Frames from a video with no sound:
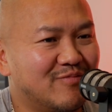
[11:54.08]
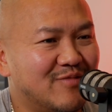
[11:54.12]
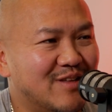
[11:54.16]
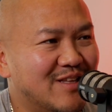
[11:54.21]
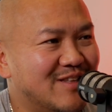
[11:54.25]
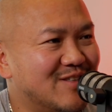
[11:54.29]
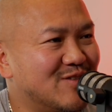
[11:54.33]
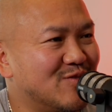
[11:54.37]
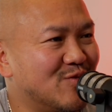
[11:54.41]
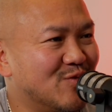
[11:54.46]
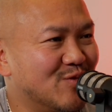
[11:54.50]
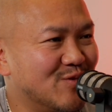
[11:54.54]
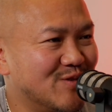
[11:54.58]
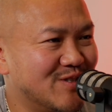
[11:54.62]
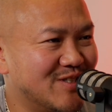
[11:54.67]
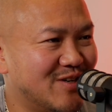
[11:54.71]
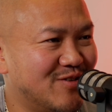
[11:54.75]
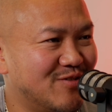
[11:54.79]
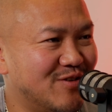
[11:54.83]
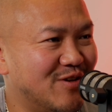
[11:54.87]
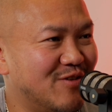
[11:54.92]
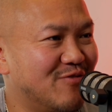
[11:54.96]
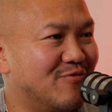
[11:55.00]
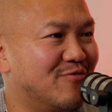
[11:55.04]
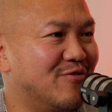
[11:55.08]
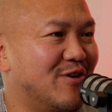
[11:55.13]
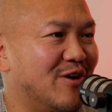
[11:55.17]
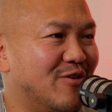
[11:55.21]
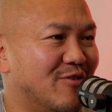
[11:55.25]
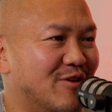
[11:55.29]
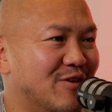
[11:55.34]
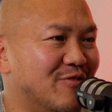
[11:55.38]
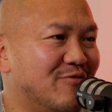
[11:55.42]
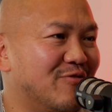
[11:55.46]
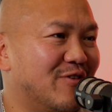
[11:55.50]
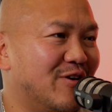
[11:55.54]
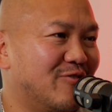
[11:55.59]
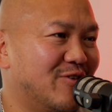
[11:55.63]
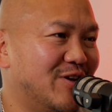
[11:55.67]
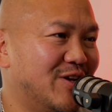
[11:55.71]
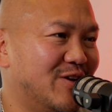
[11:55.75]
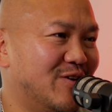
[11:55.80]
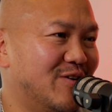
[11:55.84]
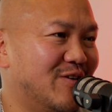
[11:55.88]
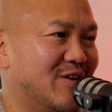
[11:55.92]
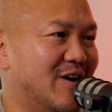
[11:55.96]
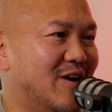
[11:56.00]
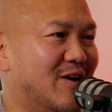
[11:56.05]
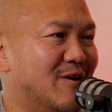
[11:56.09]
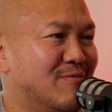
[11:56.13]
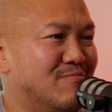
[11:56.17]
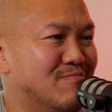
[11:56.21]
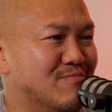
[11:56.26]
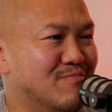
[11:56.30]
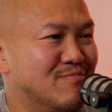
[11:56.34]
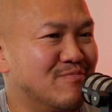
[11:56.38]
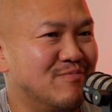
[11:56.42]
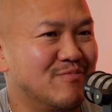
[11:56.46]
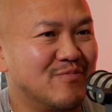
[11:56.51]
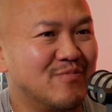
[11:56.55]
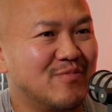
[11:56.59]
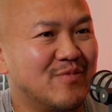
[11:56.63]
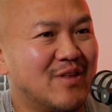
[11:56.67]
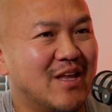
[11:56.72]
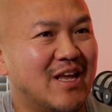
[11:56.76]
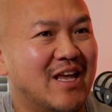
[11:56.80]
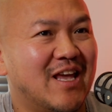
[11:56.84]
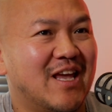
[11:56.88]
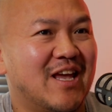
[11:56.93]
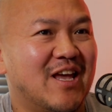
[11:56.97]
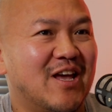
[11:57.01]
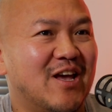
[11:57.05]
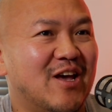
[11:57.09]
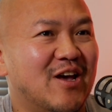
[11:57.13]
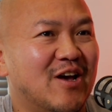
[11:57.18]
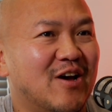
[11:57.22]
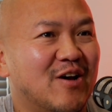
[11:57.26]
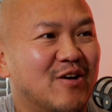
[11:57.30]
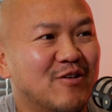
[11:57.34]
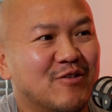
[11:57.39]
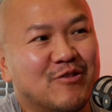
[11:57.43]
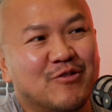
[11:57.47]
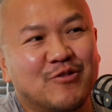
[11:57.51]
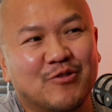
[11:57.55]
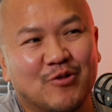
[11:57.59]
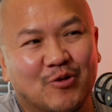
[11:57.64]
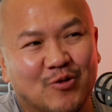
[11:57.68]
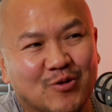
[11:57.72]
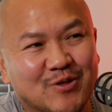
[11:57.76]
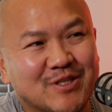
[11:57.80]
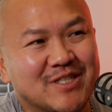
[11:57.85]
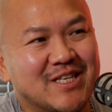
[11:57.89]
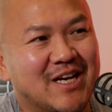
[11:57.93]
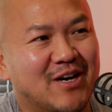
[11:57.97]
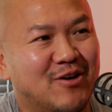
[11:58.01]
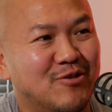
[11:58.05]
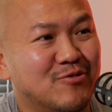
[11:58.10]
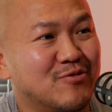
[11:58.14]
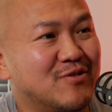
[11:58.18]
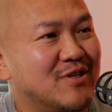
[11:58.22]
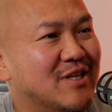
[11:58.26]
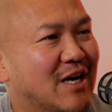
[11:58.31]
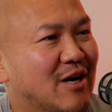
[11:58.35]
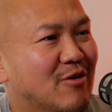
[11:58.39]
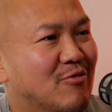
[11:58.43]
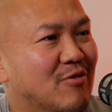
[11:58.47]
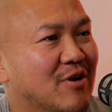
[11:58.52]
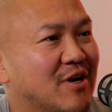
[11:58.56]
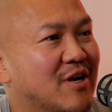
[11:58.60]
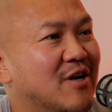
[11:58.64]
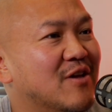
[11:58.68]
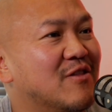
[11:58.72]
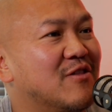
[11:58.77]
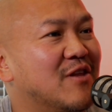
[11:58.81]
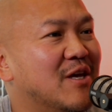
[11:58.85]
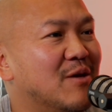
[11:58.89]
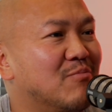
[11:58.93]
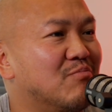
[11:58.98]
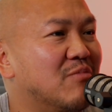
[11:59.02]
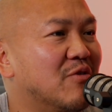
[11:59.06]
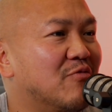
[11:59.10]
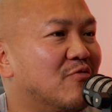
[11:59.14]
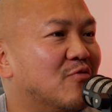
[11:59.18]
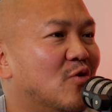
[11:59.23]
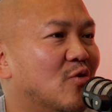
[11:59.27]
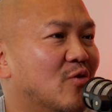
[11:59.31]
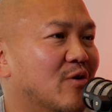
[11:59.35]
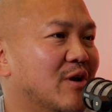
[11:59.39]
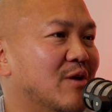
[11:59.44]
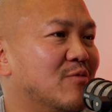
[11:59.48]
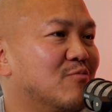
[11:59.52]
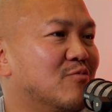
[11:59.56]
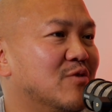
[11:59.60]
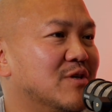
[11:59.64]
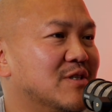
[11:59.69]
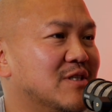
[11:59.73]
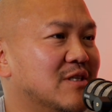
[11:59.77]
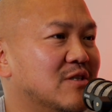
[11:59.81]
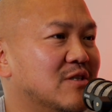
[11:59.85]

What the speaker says: It's all sounding very, very thought out now, and I think before it was